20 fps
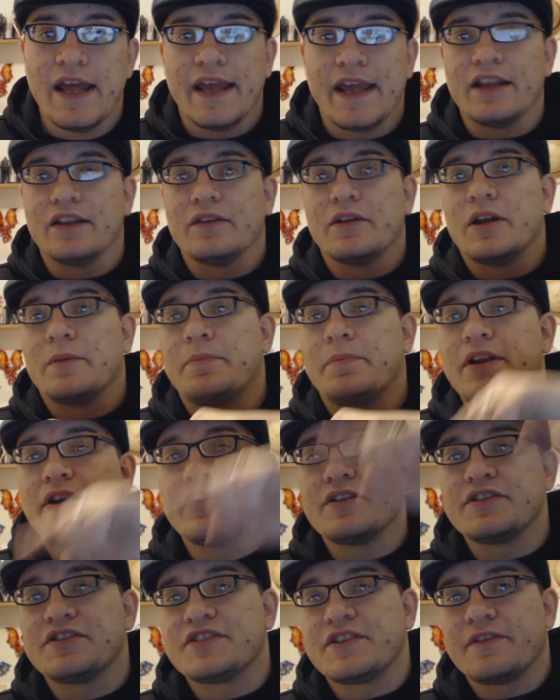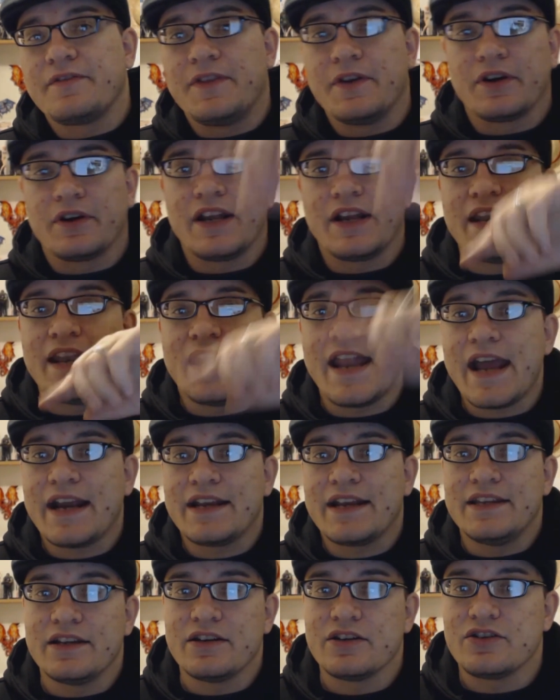It appears as if they're
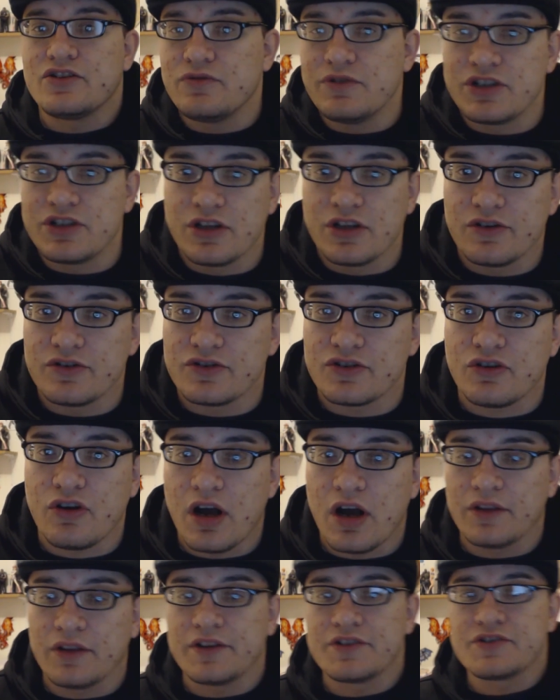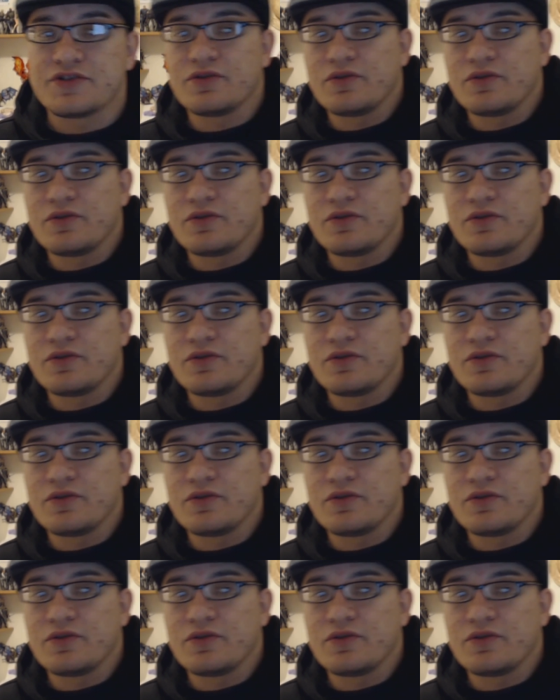connected to each other's gauntlets,